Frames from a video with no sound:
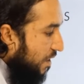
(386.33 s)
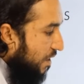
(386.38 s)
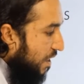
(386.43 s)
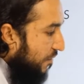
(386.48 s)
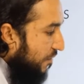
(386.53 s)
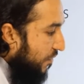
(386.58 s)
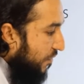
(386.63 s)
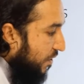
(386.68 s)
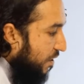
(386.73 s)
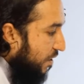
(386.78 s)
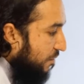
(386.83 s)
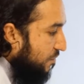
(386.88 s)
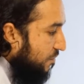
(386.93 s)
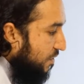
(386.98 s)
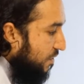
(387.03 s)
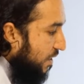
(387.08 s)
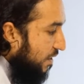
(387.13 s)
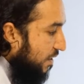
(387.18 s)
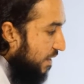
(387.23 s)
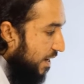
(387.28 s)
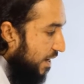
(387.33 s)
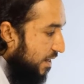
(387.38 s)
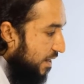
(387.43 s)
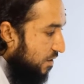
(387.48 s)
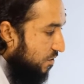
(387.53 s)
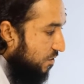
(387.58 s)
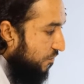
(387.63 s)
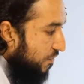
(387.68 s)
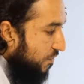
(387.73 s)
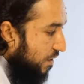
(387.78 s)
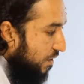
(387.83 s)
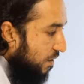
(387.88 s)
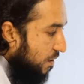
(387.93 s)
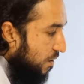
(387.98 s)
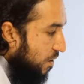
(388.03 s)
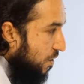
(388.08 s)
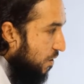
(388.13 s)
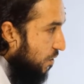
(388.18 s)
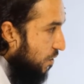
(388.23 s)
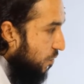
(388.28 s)
If it comes at the end of a
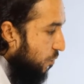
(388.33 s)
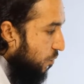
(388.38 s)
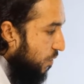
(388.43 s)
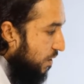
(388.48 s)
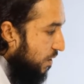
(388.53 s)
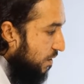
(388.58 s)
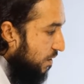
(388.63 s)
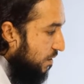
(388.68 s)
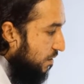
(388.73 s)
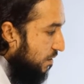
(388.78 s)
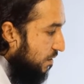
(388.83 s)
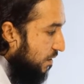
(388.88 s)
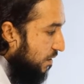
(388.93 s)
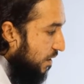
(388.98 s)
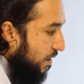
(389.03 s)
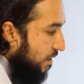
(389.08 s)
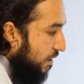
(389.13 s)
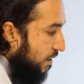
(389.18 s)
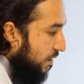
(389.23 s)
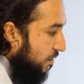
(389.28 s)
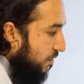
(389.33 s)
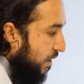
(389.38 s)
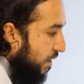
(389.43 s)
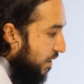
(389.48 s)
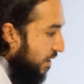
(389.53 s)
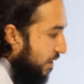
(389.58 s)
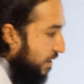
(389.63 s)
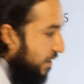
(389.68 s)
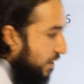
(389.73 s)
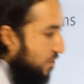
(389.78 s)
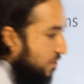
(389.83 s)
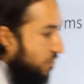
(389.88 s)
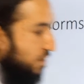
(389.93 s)
word, then it can connect